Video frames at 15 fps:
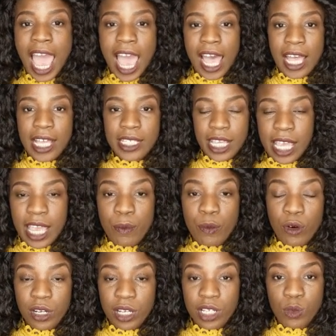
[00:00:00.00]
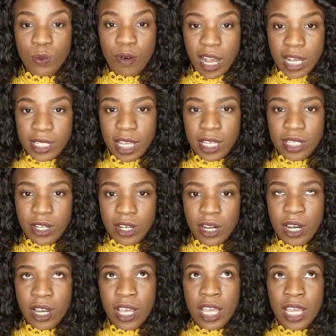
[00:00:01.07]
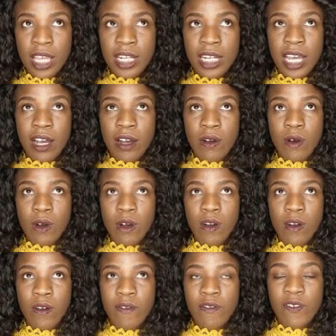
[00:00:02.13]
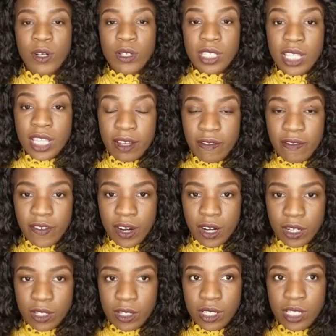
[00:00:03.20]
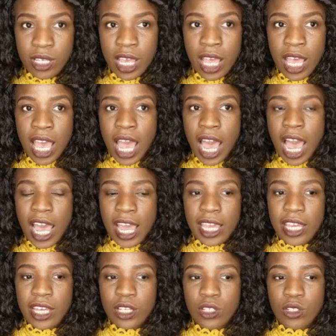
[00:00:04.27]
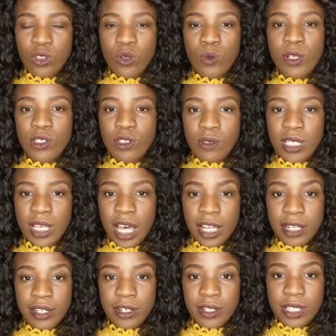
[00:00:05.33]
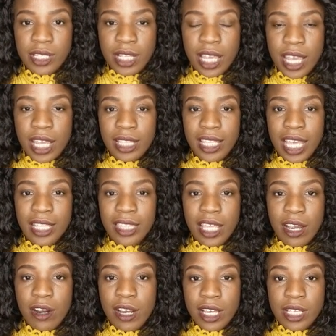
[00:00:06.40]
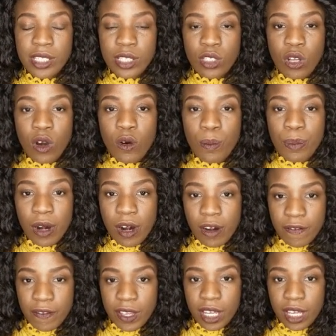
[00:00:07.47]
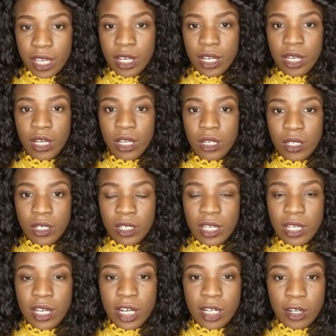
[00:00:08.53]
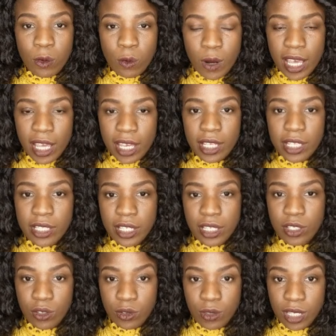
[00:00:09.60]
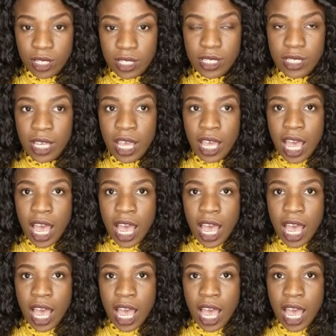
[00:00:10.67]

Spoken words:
as a mortgage processor. Now, first thing first, I do want you to understand that there is no perfect cookie cutter way to do this.